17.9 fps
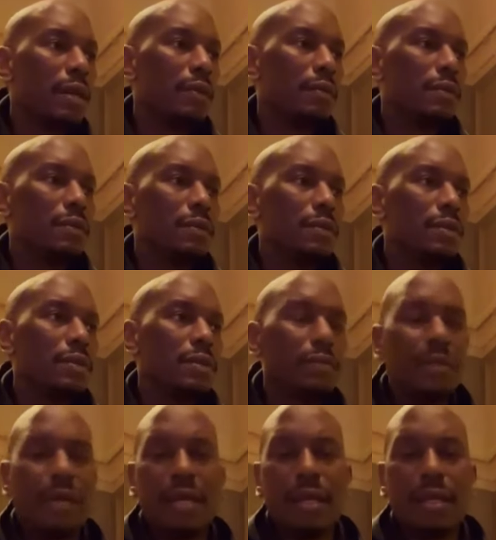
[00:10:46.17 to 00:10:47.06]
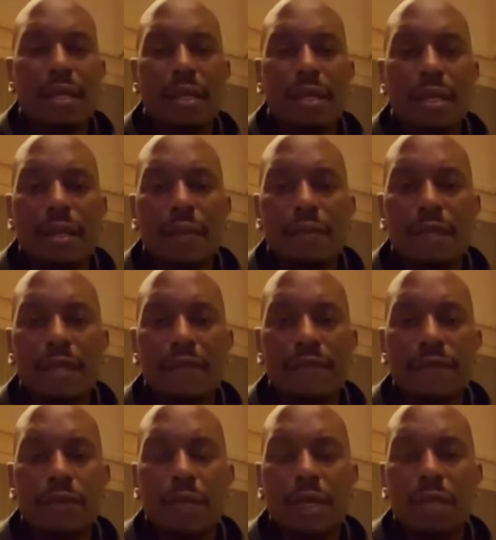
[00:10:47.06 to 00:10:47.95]
I'm like, well, you demanding that I'm
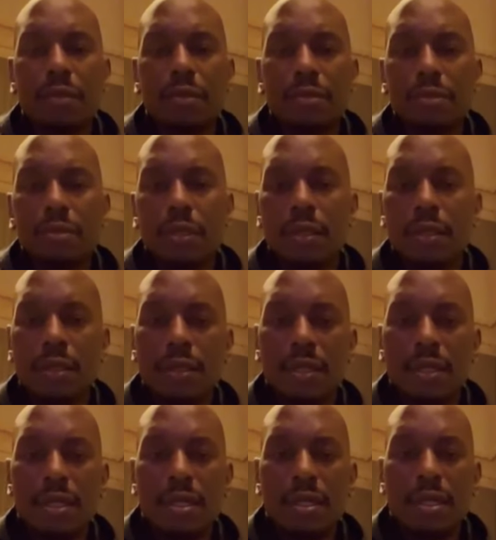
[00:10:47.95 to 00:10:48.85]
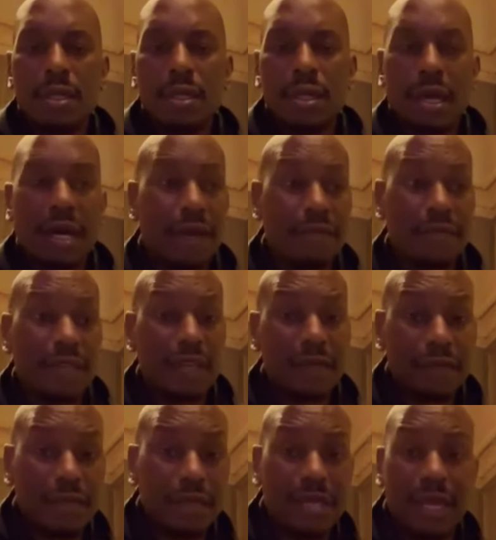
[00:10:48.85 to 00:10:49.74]
there for what? I've
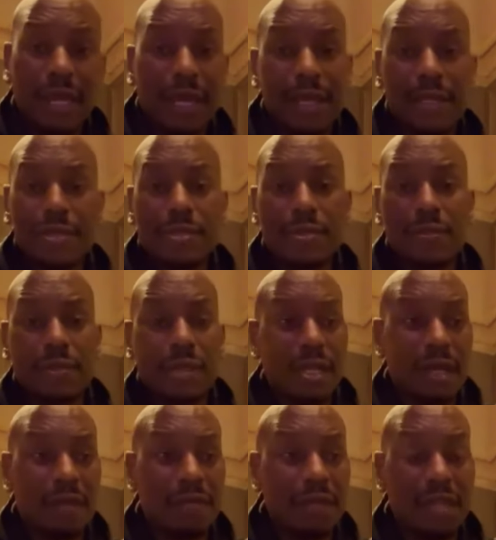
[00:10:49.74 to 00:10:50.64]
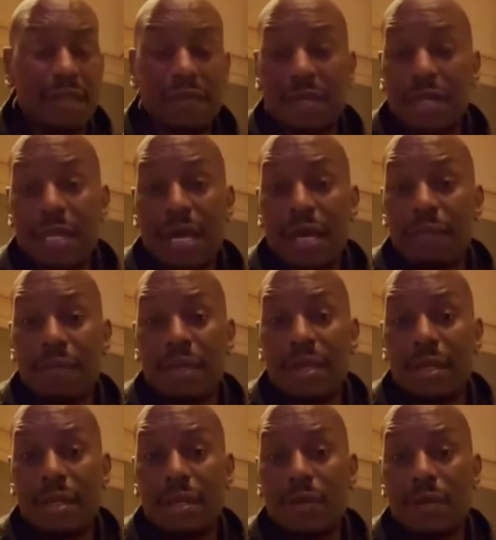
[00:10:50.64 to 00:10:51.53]
never canceled and I've never
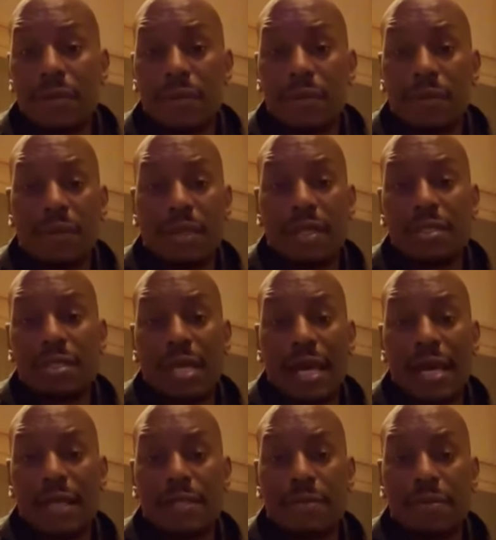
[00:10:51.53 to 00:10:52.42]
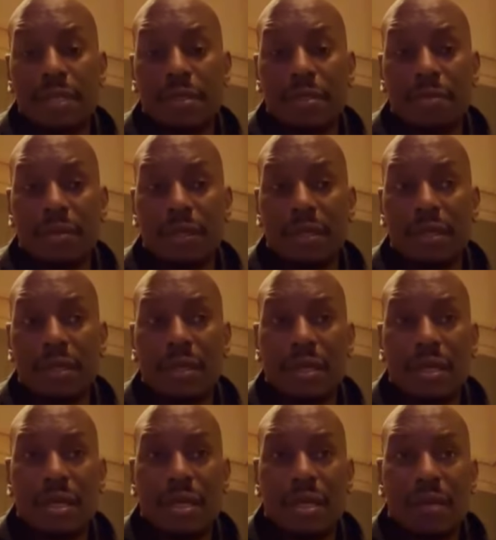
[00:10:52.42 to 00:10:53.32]
not been in court when he's asked me to
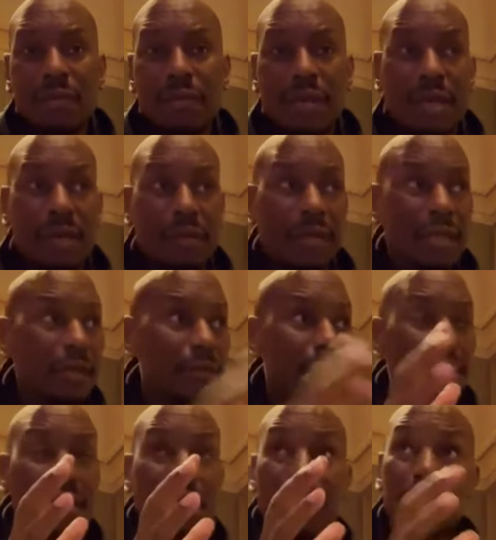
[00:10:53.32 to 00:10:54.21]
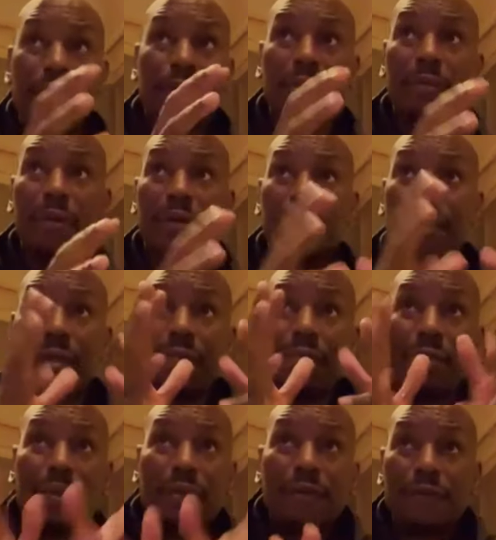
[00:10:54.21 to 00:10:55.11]
be. But I'm in the middle of
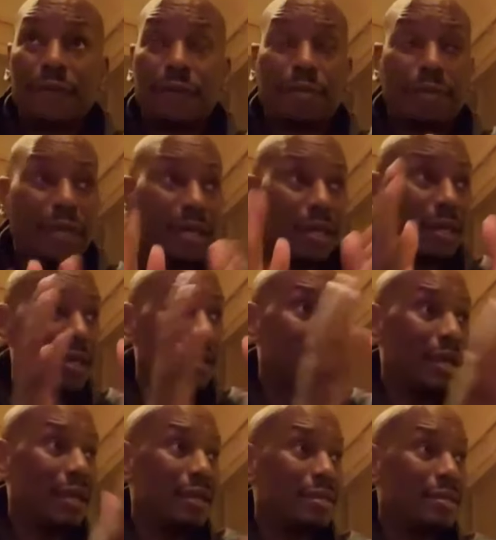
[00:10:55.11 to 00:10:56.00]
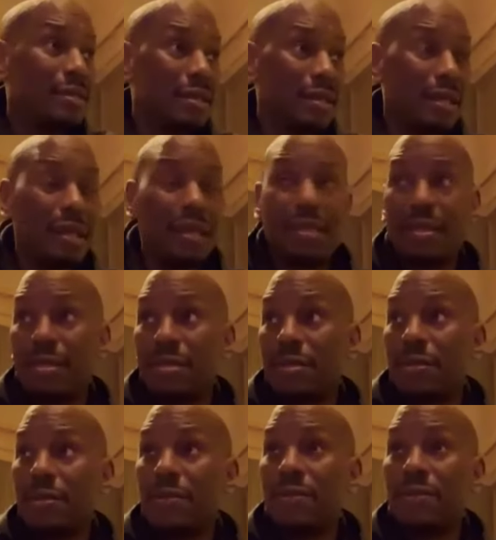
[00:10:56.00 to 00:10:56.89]
promoting Beautiful Pain,
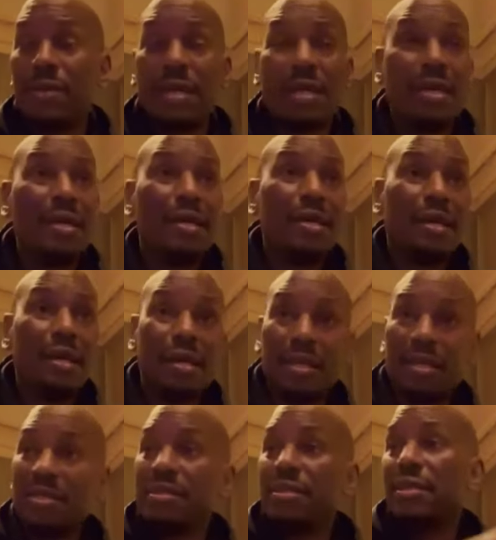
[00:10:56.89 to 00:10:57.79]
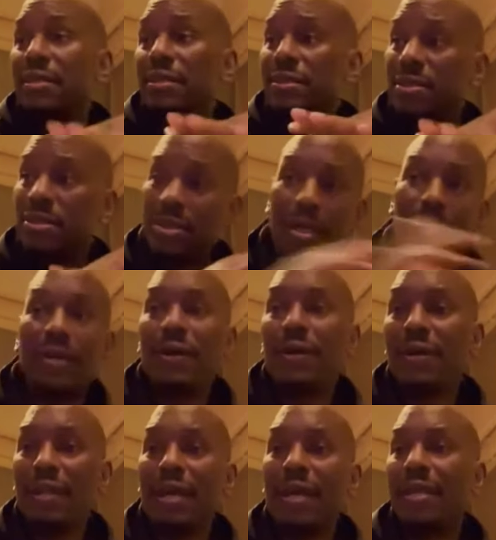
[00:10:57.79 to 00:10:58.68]
1992. And he says,
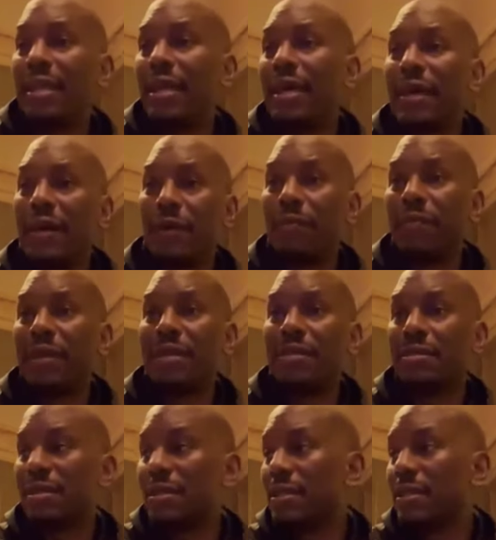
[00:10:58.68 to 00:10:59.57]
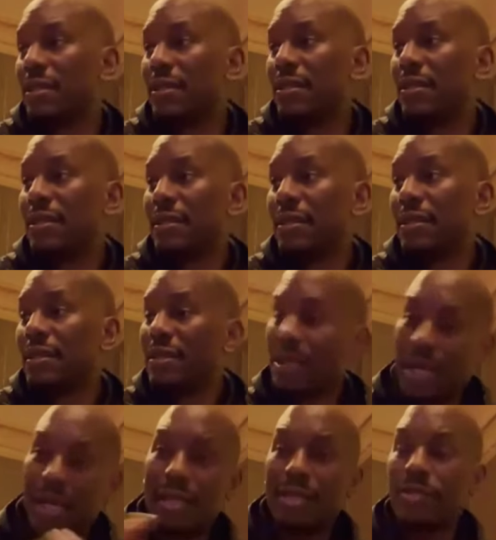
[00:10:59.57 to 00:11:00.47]
shut all that down, basically.
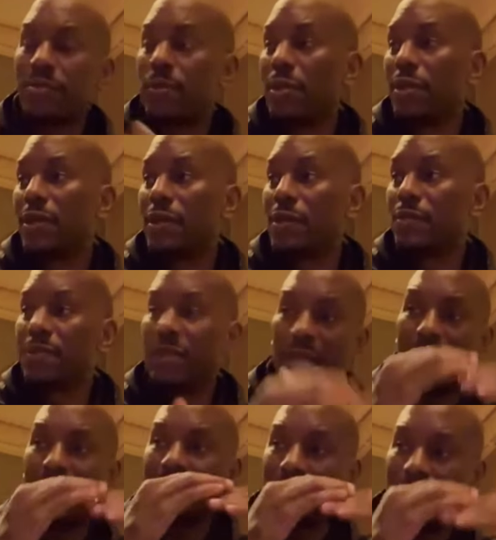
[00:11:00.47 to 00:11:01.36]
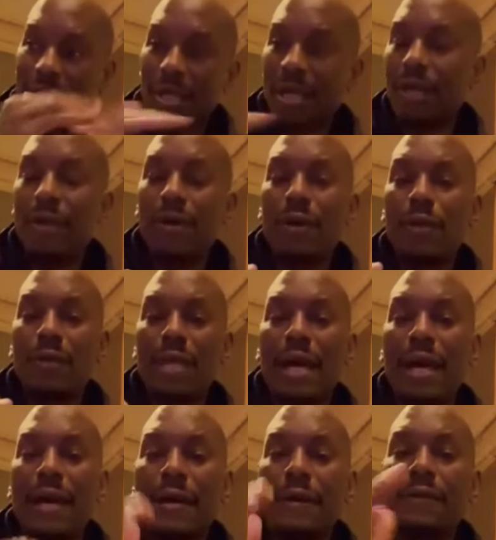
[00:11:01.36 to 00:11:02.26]
Not his words, but like, shut it
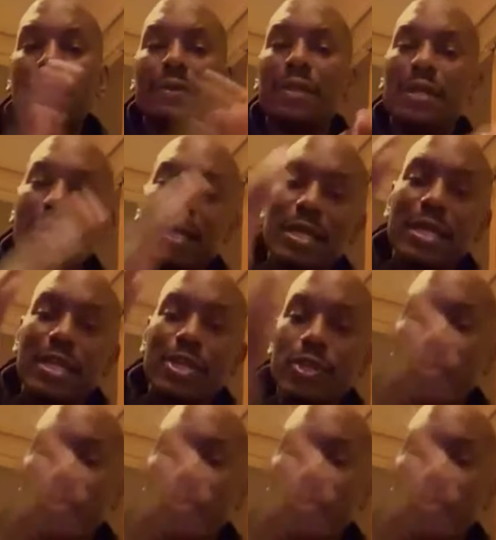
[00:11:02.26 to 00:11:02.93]
all down.